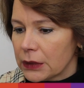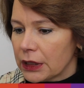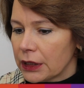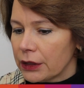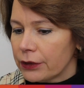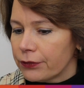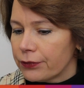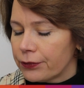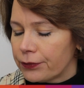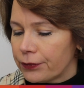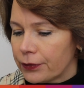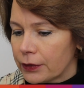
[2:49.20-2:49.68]

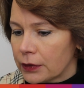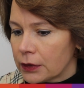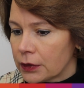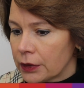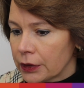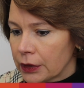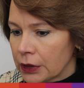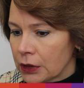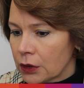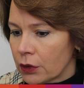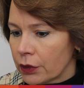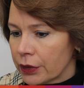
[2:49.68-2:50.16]
if
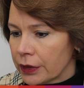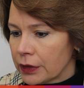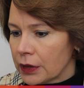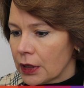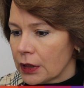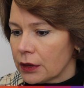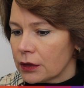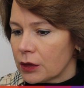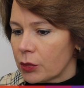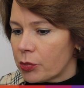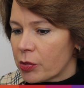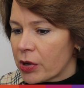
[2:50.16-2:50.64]

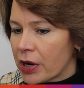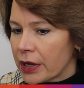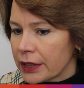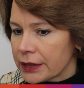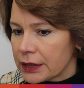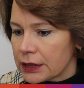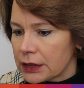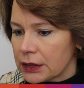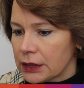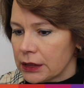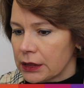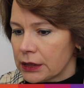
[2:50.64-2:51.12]
in the
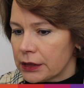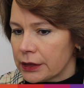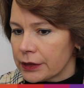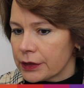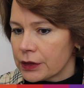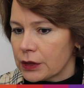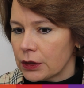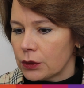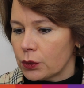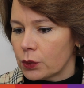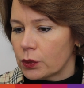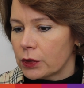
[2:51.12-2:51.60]
past
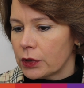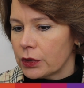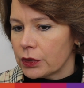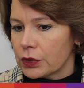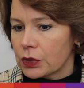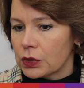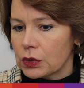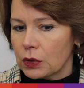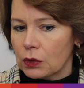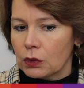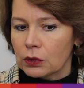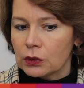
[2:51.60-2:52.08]
years it
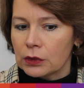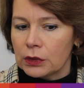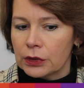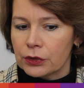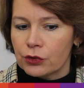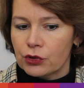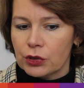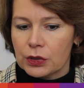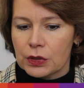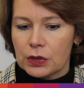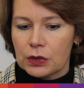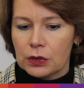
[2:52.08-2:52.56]
was only
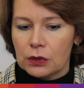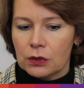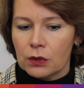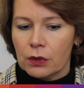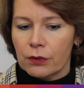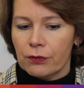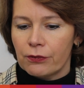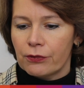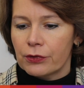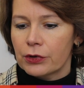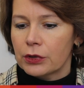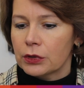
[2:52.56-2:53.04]
just
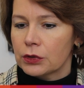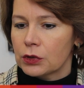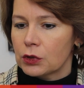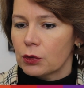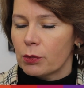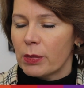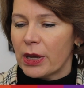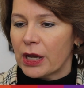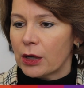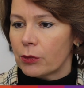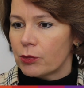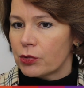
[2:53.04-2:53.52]
front
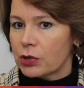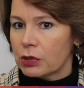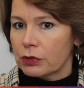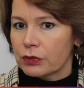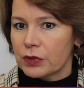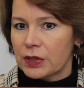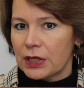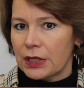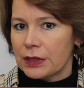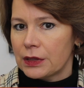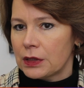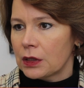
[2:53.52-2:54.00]
to back
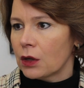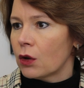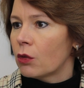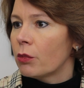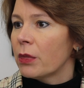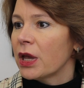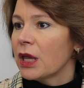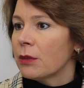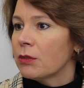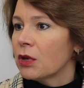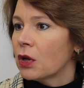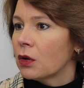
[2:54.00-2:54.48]
processing, or
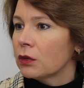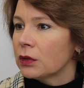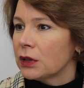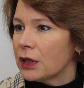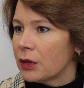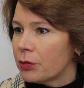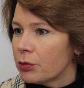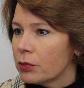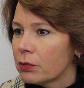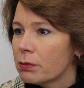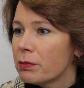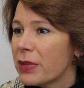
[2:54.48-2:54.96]
maybe
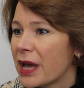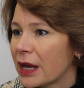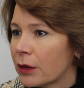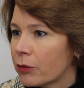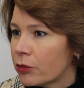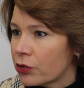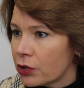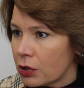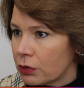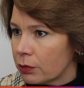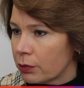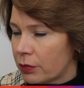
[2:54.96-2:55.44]
only
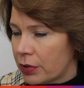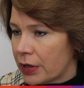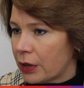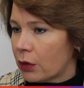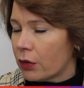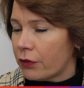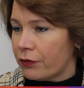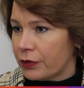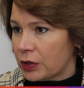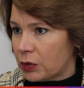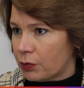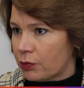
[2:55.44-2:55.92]
back
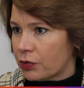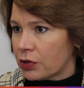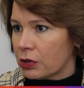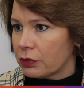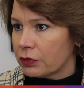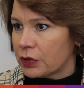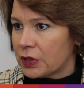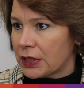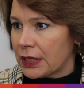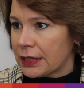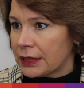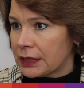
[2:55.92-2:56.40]
office
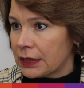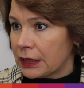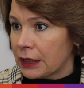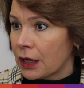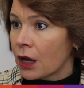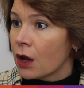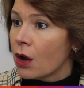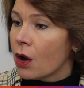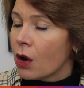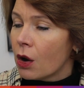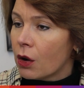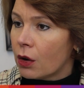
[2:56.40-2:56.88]

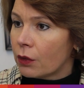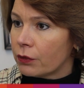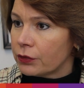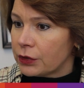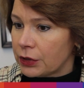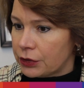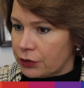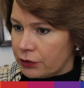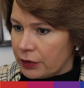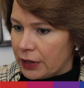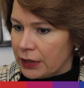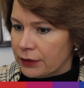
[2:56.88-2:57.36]
processing of
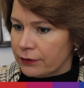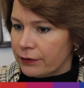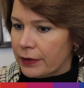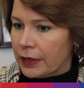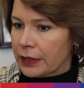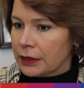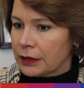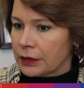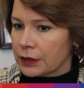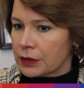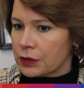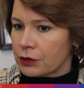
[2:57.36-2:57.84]
the trade
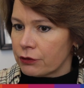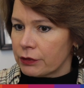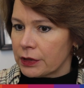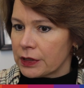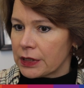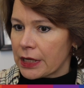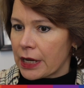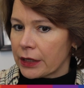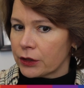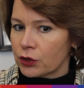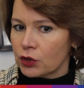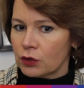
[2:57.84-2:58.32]
finance
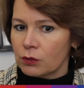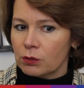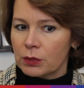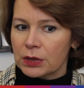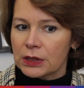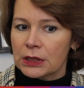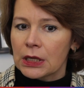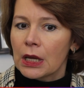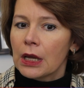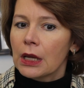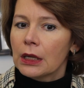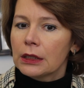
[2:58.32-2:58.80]
transaction,
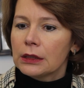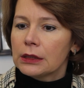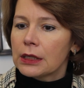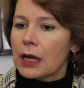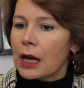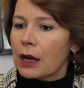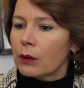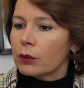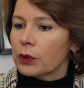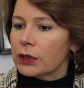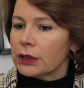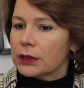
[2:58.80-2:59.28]
but
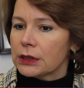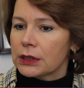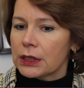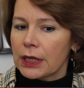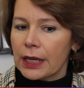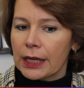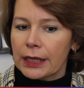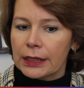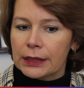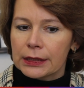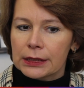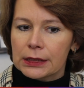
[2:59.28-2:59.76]
now it
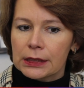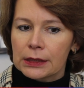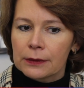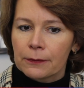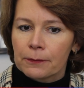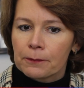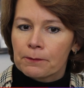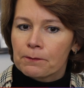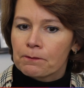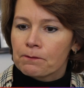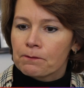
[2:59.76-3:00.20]
takes